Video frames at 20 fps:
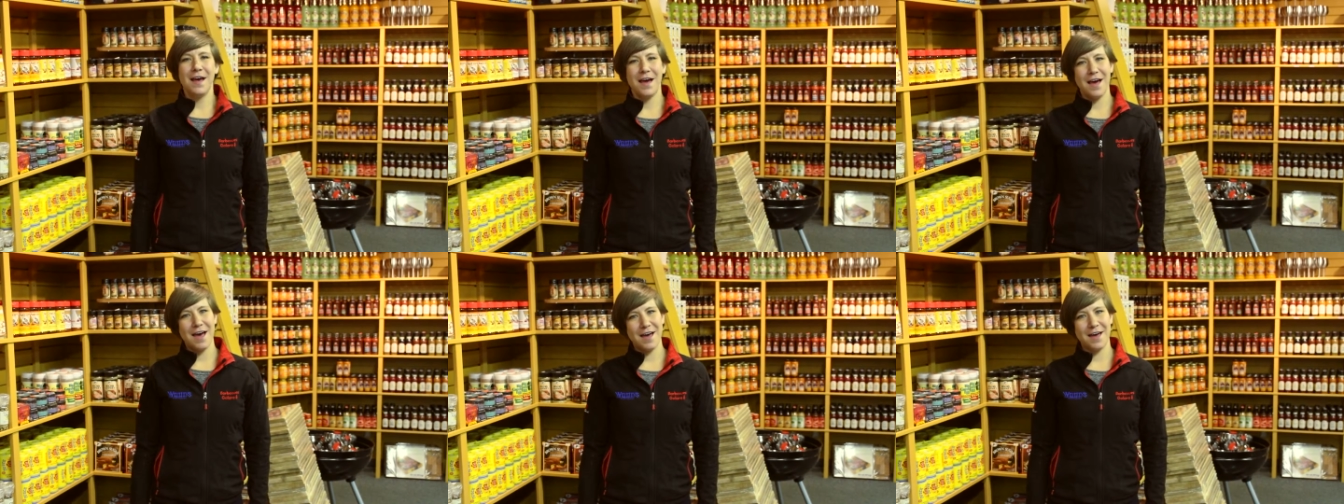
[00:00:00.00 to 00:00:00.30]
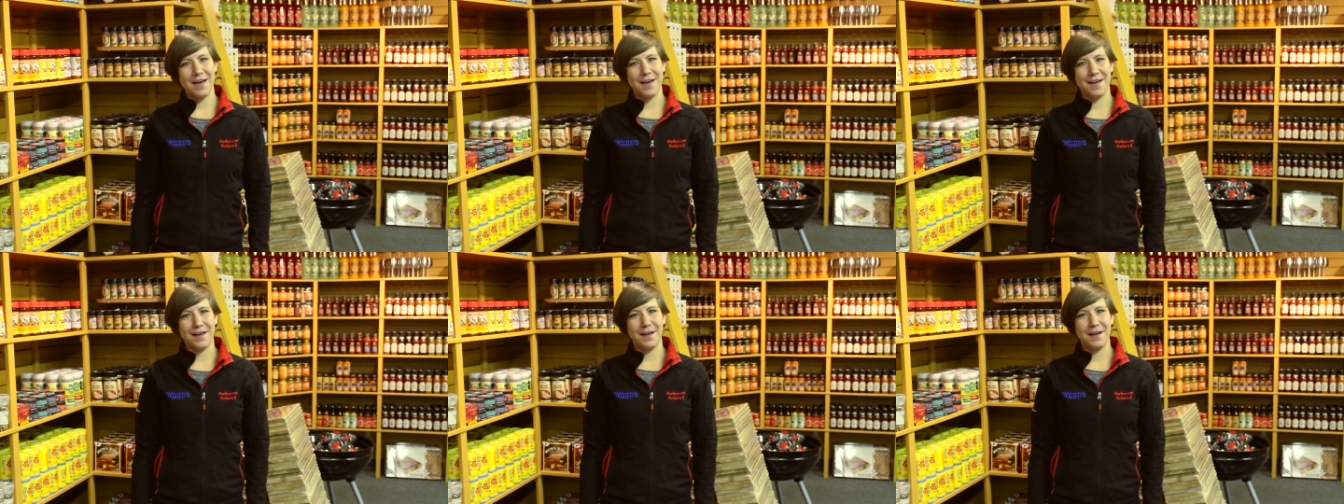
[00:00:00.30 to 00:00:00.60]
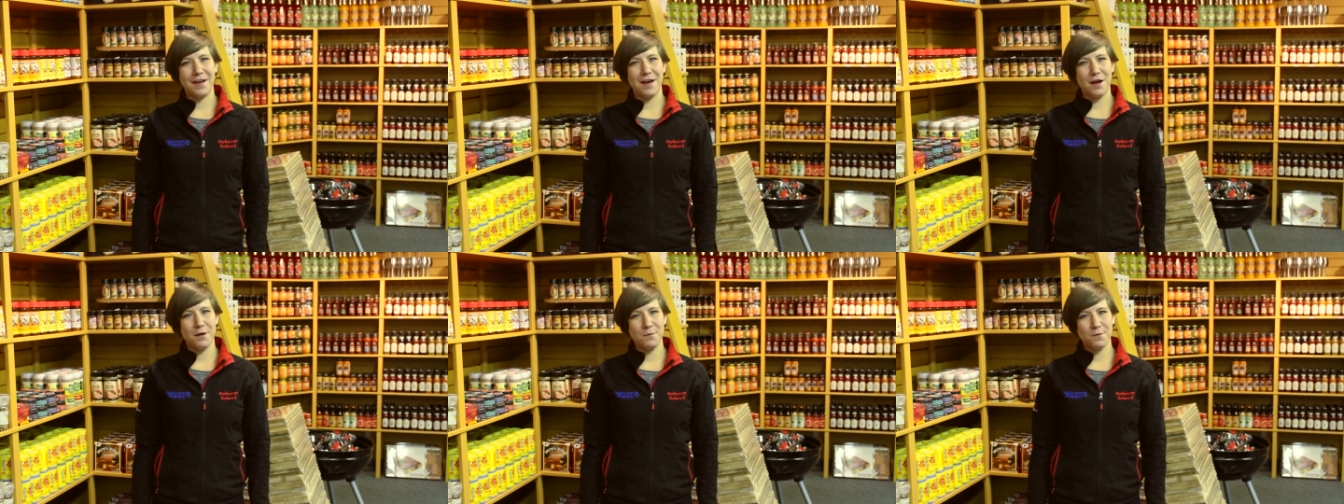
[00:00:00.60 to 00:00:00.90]
Hi,
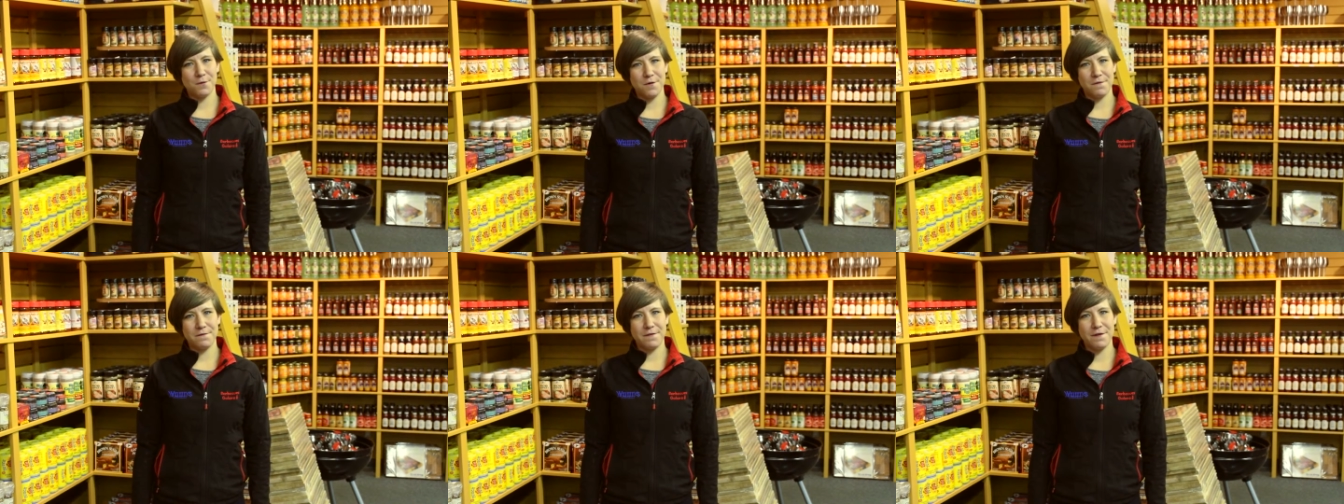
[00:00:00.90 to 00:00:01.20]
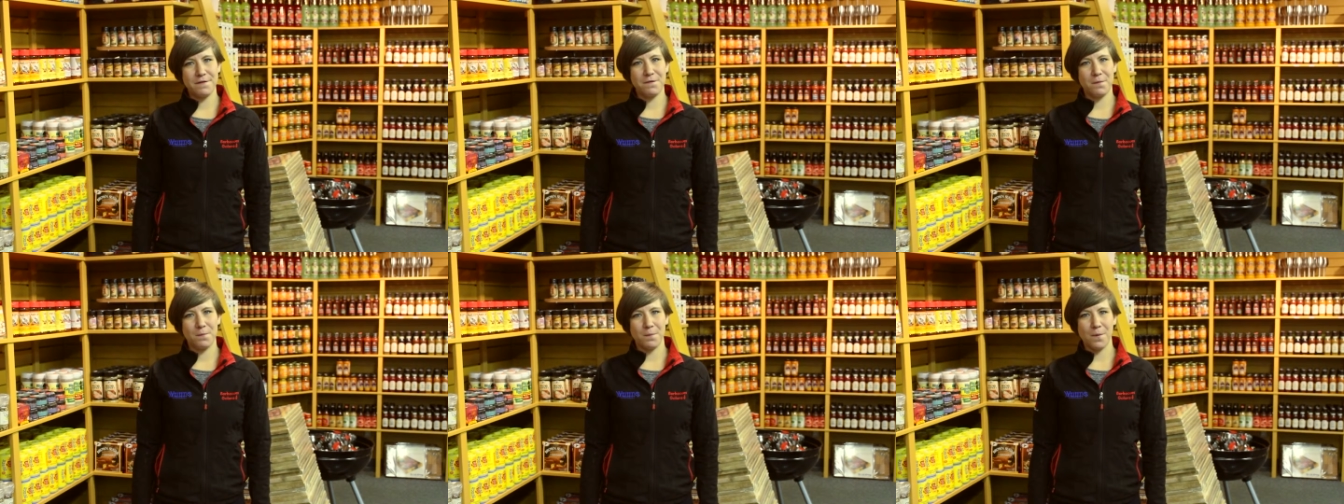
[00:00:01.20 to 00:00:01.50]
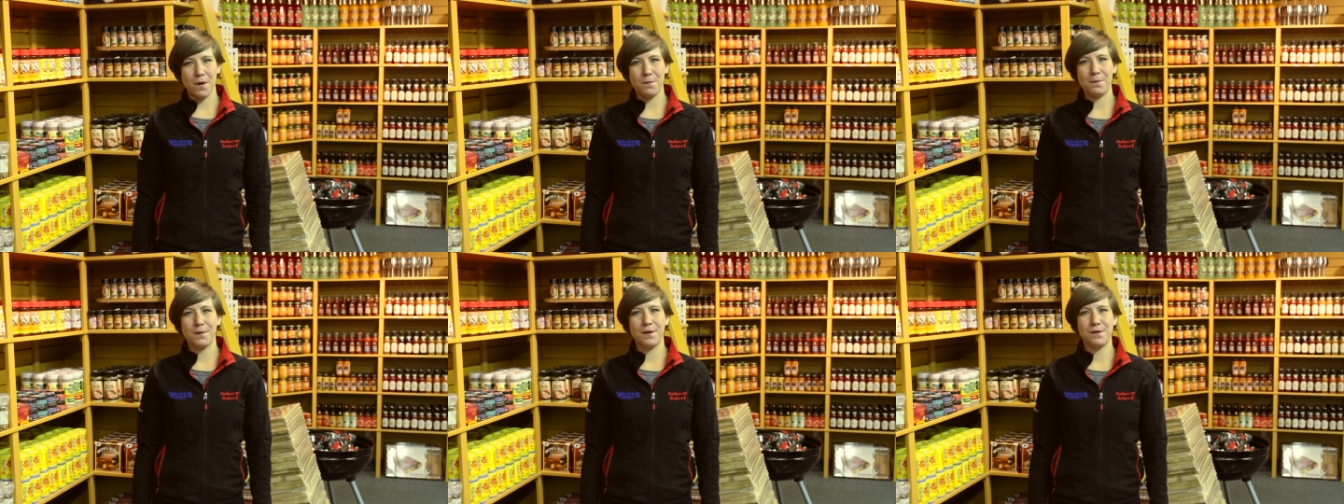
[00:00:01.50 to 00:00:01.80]
I'm Solveig from
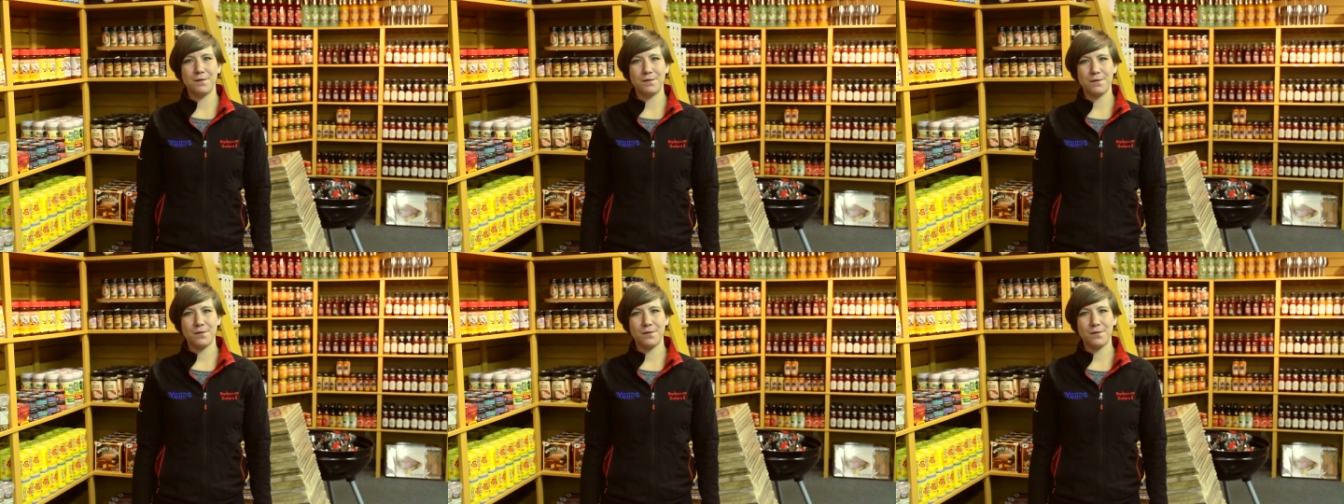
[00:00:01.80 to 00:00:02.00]
Barbecues